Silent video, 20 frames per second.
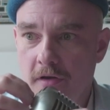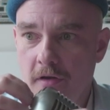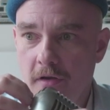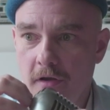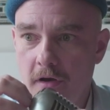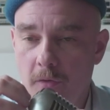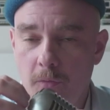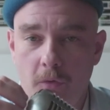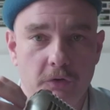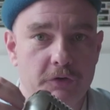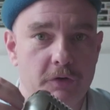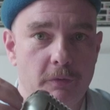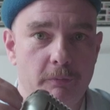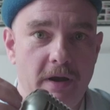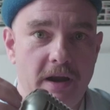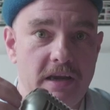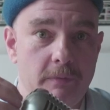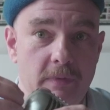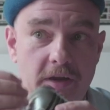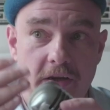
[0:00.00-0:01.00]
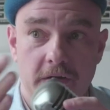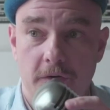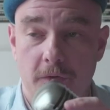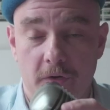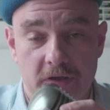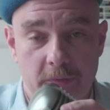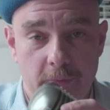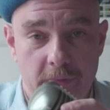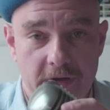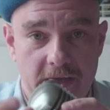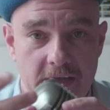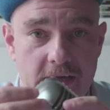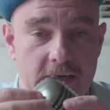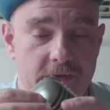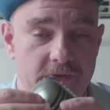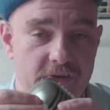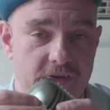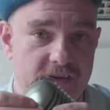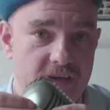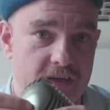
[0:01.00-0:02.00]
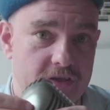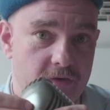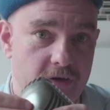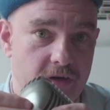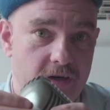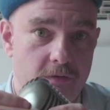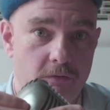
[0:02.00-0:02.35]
uh, Walter Benjamin, who at the beginning of the century